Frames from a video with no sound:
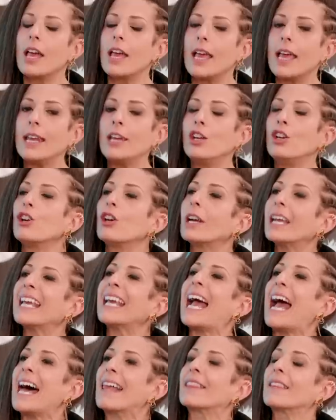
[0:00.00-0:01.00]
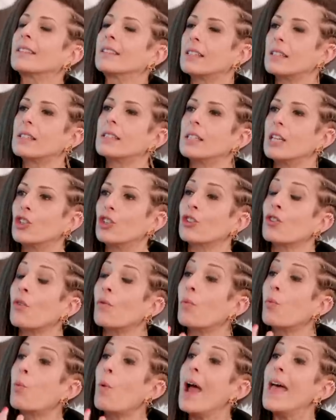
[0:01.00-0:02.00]
in looking at the decision
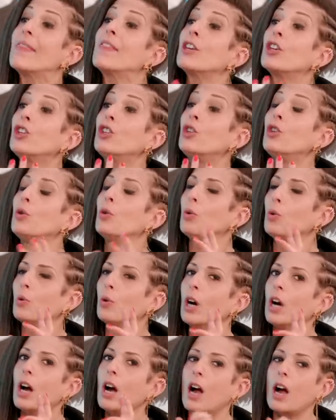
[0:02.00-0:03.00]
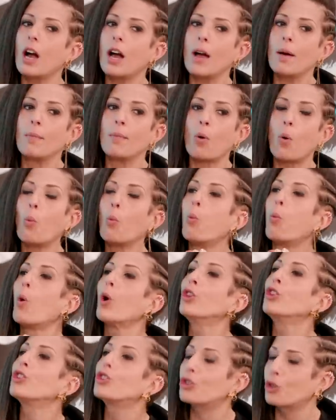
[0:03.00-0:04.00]
of whether you um,
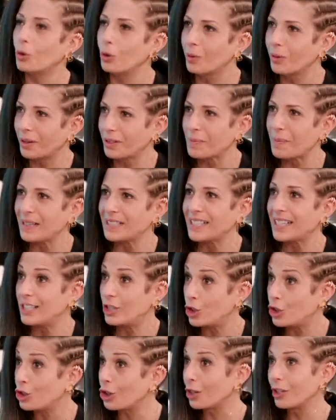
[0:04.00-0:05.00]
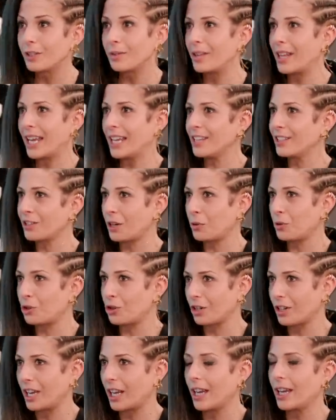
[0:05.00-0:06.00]
want to, I was about to say should, there is no yeah.
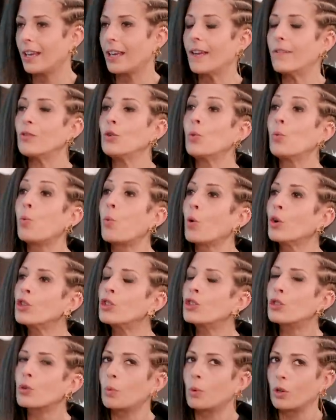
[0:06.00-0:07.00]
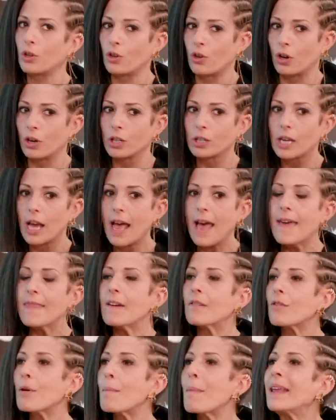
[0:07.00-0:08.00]
should here, if you want to or not.
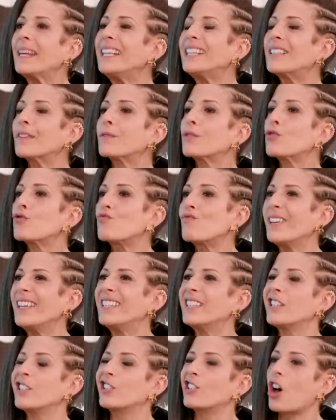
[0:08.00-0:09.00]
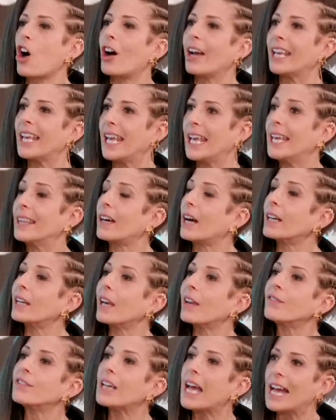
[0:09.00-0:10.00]
There are many different reasons that I hear that I'd
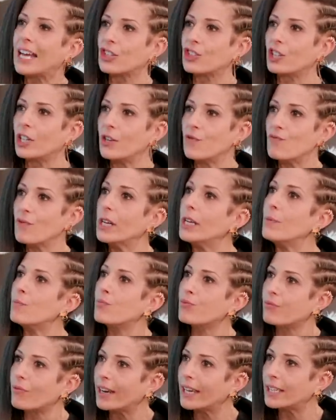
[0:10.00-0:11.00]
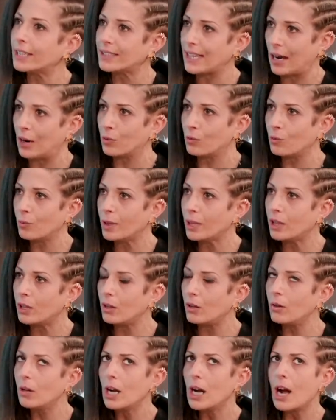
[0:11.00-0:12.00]
love to actually really break down with
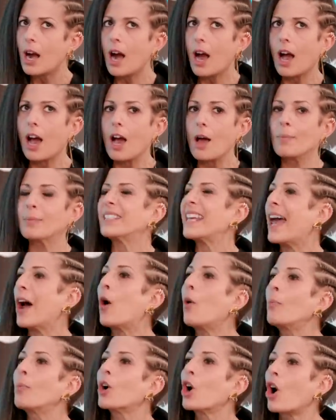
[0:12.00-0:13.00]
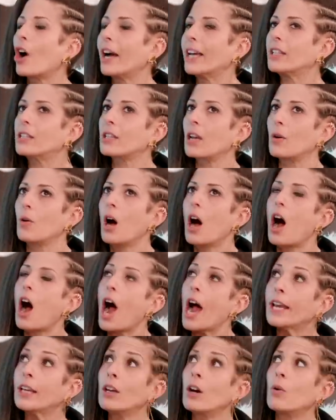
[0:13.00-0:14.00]
you um, to help guide. So
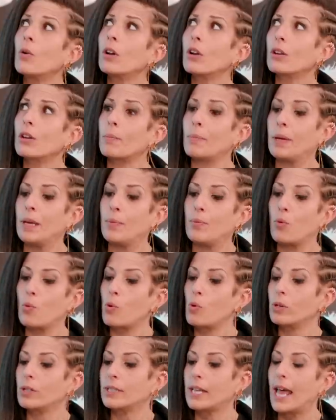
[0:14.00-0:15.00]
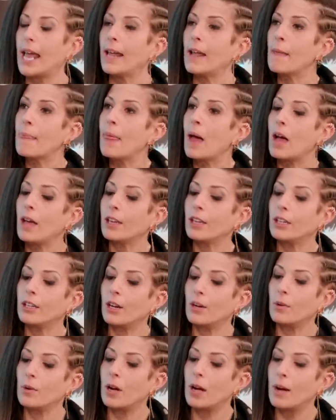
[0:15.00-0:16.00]
I know a lot of people will say, you
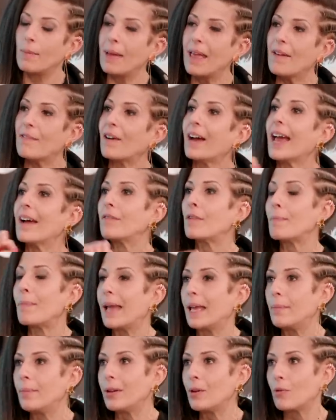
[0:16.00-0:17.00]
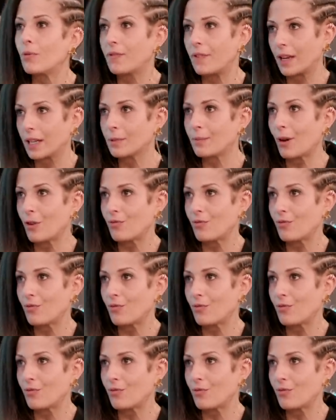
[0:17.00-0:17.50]
know, um, if I have a baby, it'll fix my